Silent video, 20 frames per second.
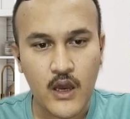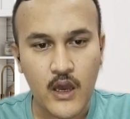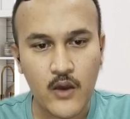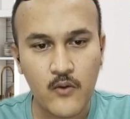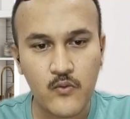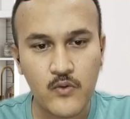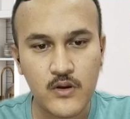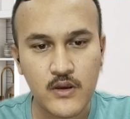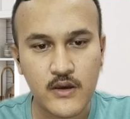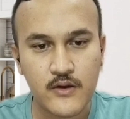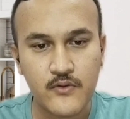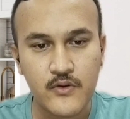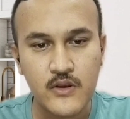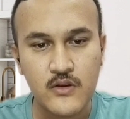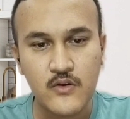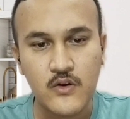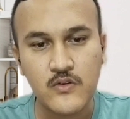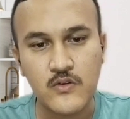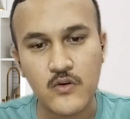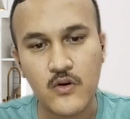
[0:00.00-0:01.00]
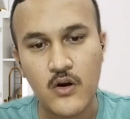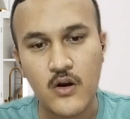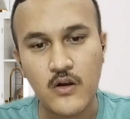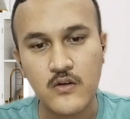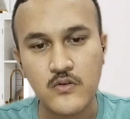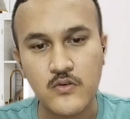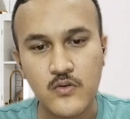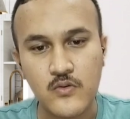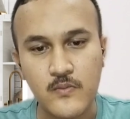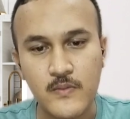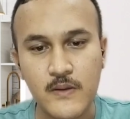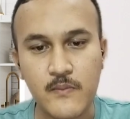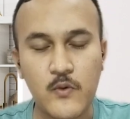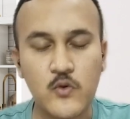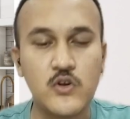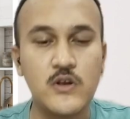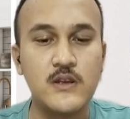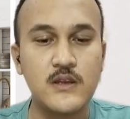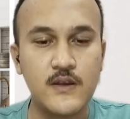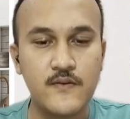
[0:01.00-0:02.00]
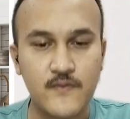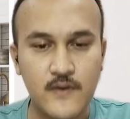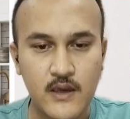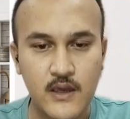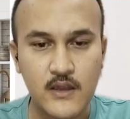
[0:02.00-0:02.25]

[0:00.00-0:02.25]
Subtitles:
I would request you all to be positive